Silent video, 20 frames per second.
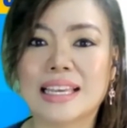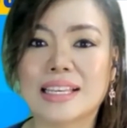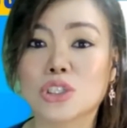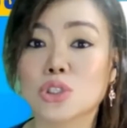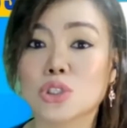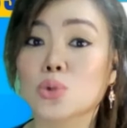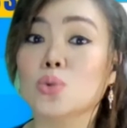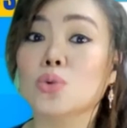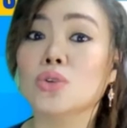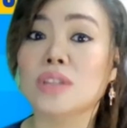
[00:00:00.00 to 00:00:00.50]

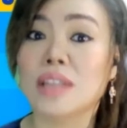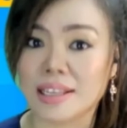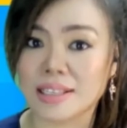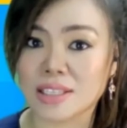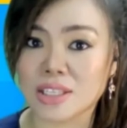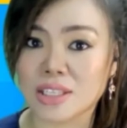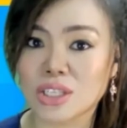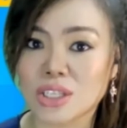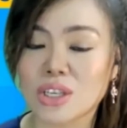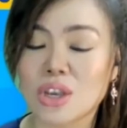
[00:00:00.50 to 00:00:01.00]

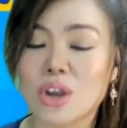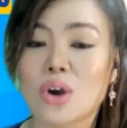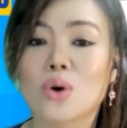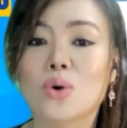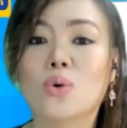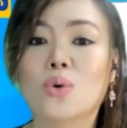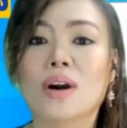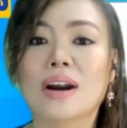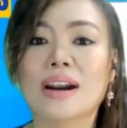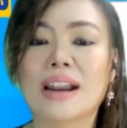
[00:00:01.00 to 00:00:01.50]
students
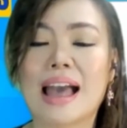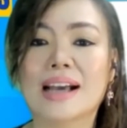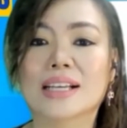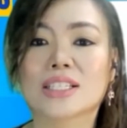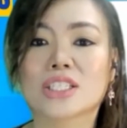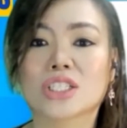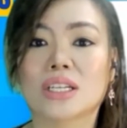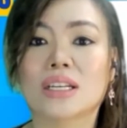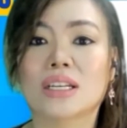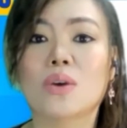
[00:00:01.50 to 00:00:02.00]
who are
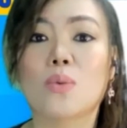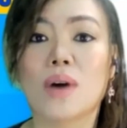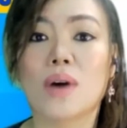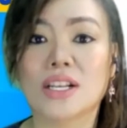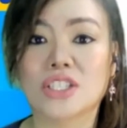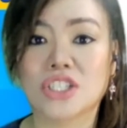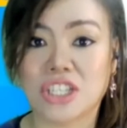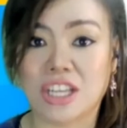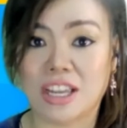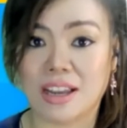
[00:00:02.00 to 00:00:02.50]
actually
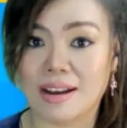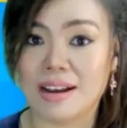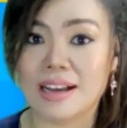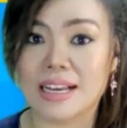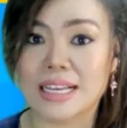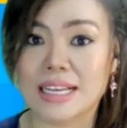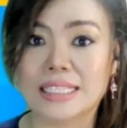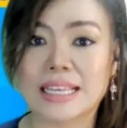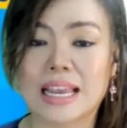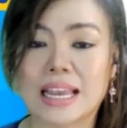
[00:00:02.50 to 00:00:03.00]
watching
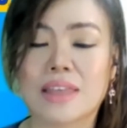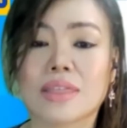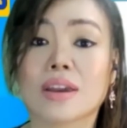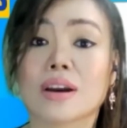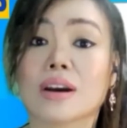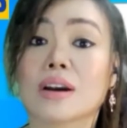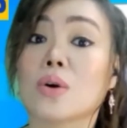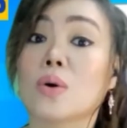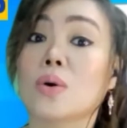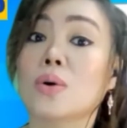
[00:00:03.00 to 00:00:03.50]
us, and
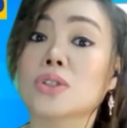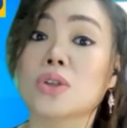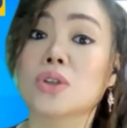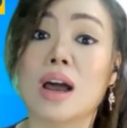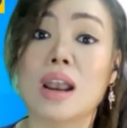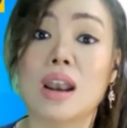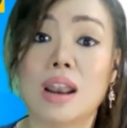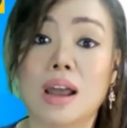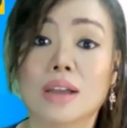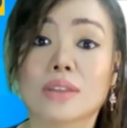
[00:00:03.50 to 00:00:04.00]
there are
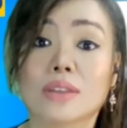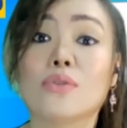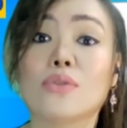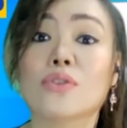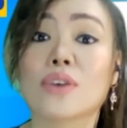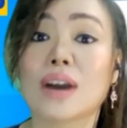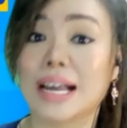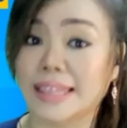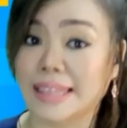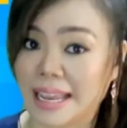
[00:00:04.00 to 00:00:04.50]
also a lot
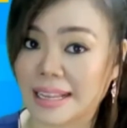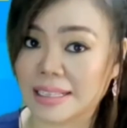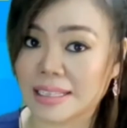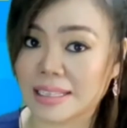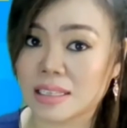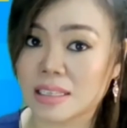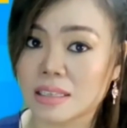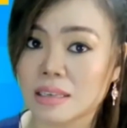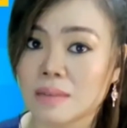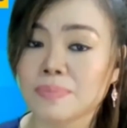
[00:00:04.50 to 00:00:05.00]
of
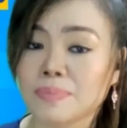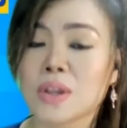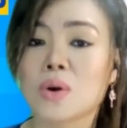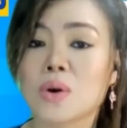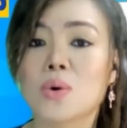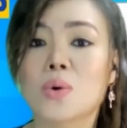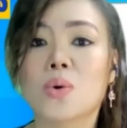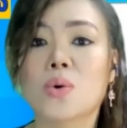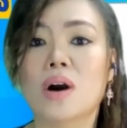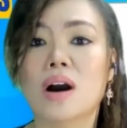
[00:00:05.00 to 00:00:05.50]
cadets
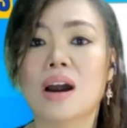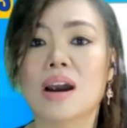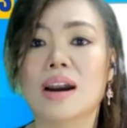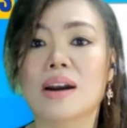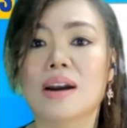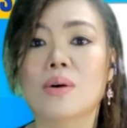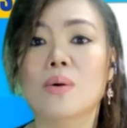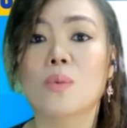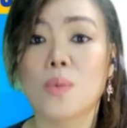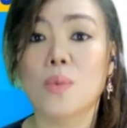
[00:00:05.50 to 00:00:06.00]
who
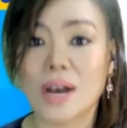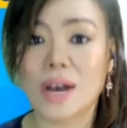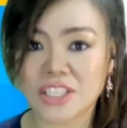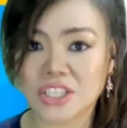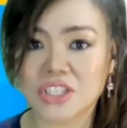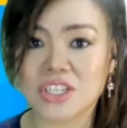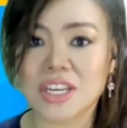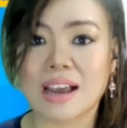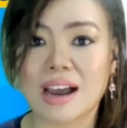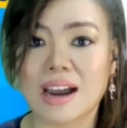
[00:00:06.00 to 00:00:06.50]
are
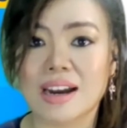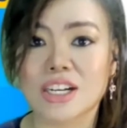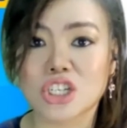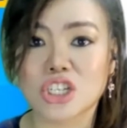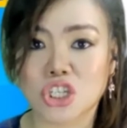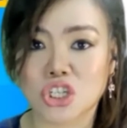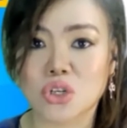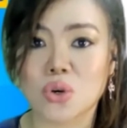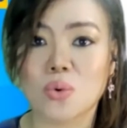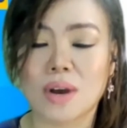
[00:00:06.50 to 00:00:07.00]
watching our
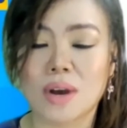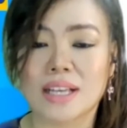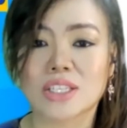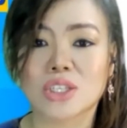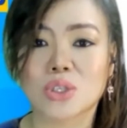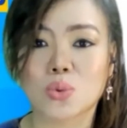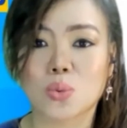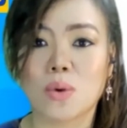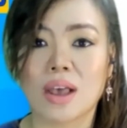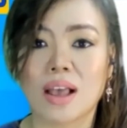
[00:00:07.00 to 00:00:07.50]
show
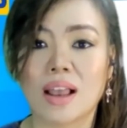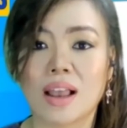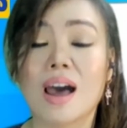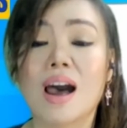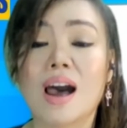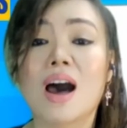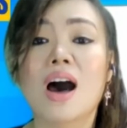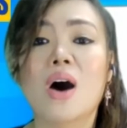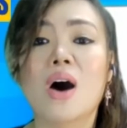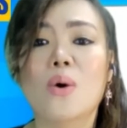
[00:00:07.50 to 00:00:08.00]
as
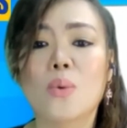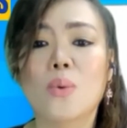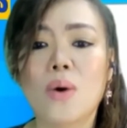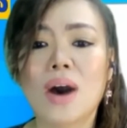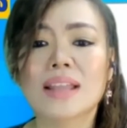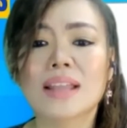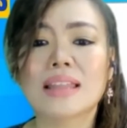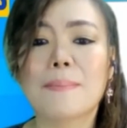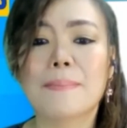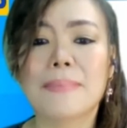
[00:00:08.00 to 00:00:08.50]
well.
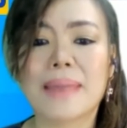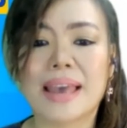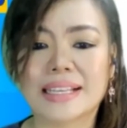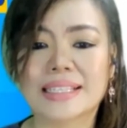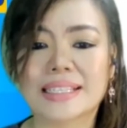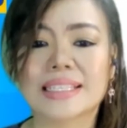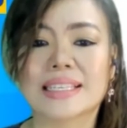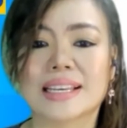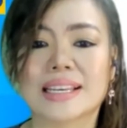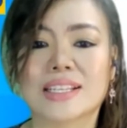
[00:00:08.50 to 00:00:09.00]
What
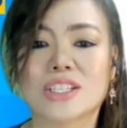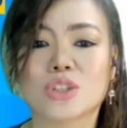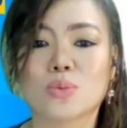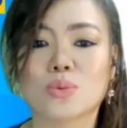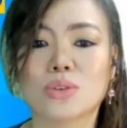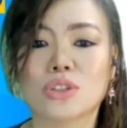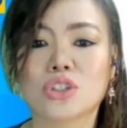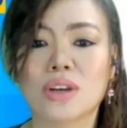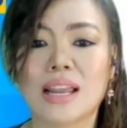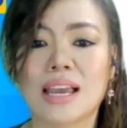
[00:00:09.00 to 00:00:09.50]

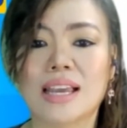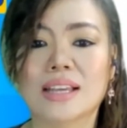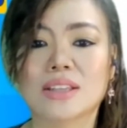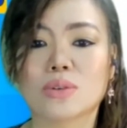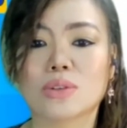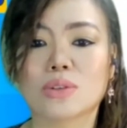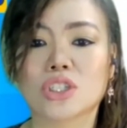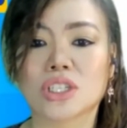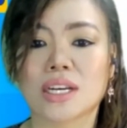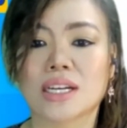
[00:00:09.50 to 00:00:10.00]
message would you
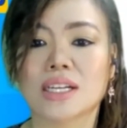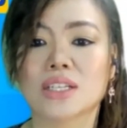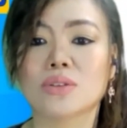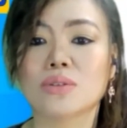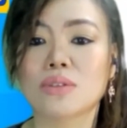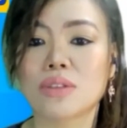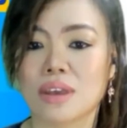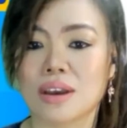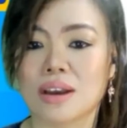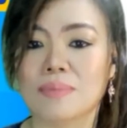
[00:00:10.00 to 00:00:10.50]
like to share
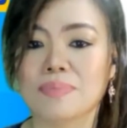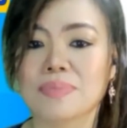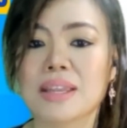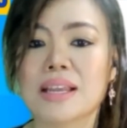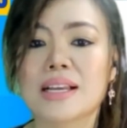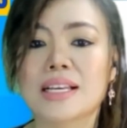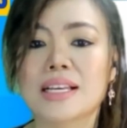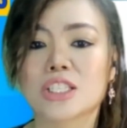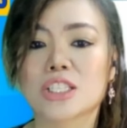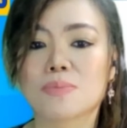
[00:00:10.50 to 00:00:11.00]
to them,
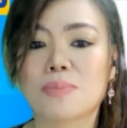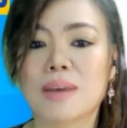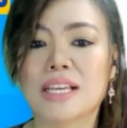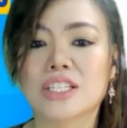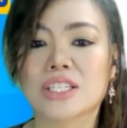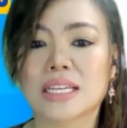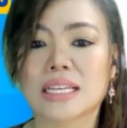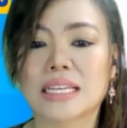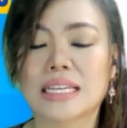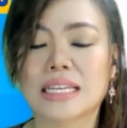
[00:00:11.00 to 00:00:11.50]

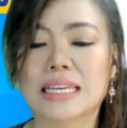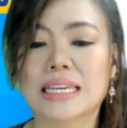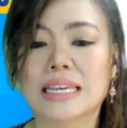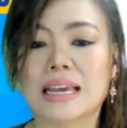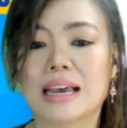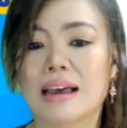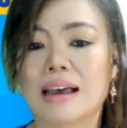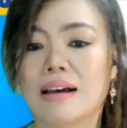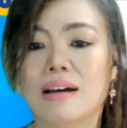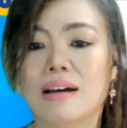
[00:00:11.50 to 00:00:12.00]
especially